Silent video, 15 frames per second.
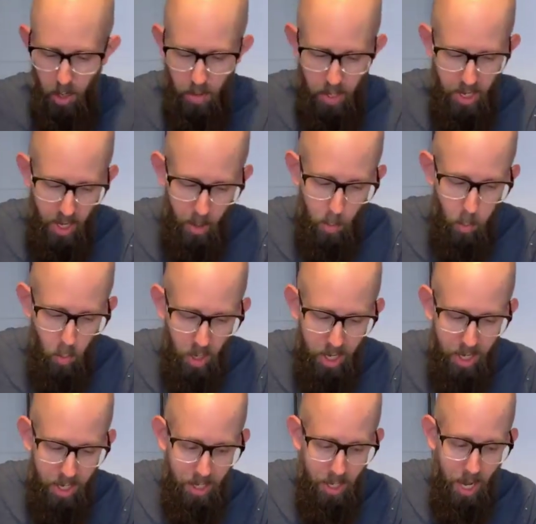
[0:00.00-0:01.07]
they kind of
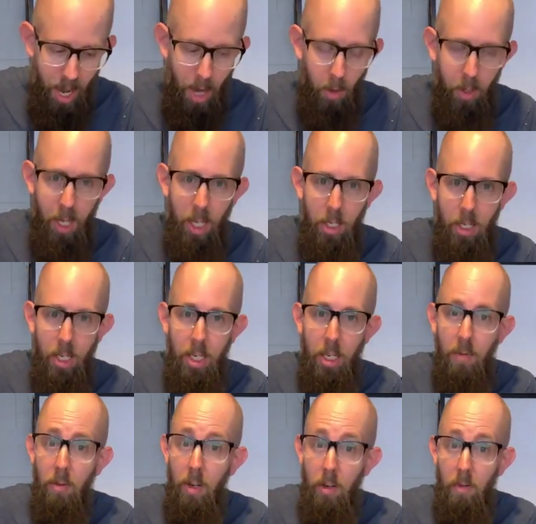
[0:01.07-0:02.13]
break it down into
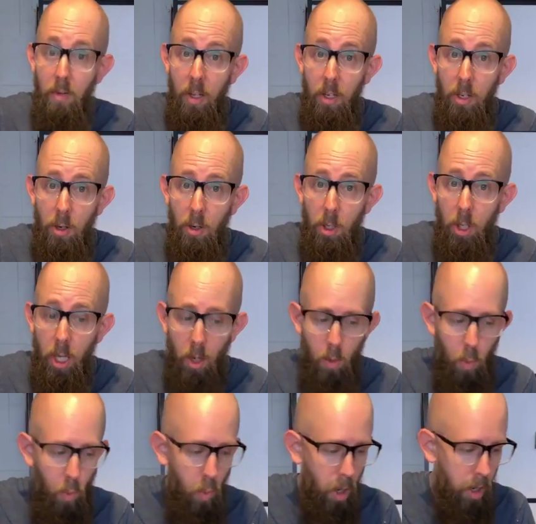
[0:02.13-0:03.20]
different adventures, like
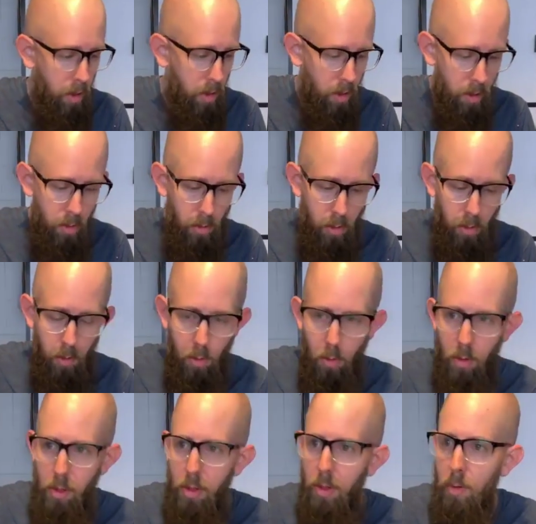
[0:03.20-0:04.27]
1
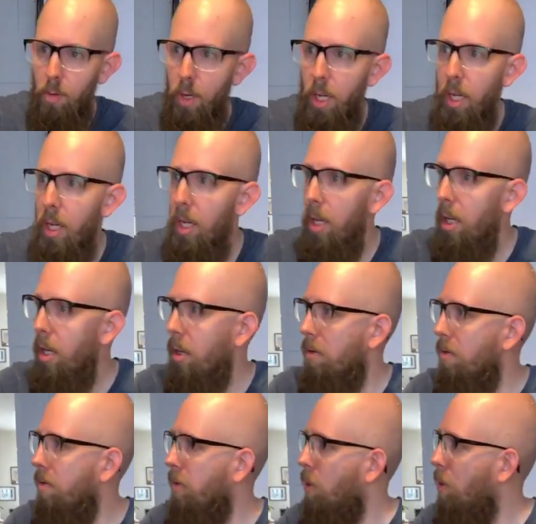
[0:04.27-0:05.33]
through 3
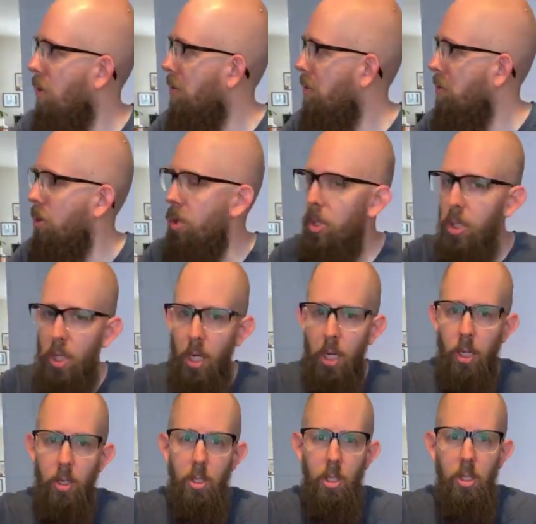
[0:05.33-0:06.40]
and 4 through
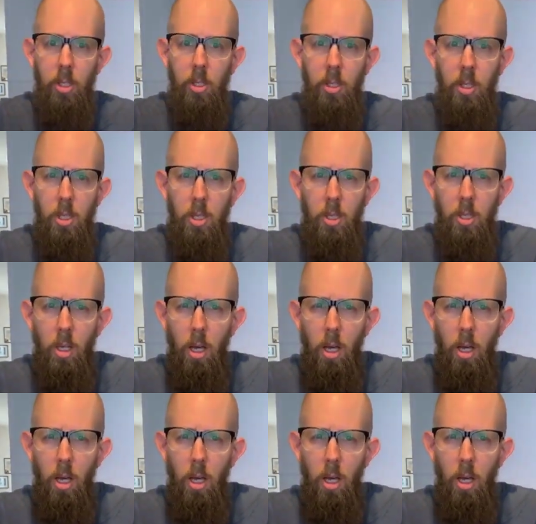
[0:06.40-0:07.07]
6 and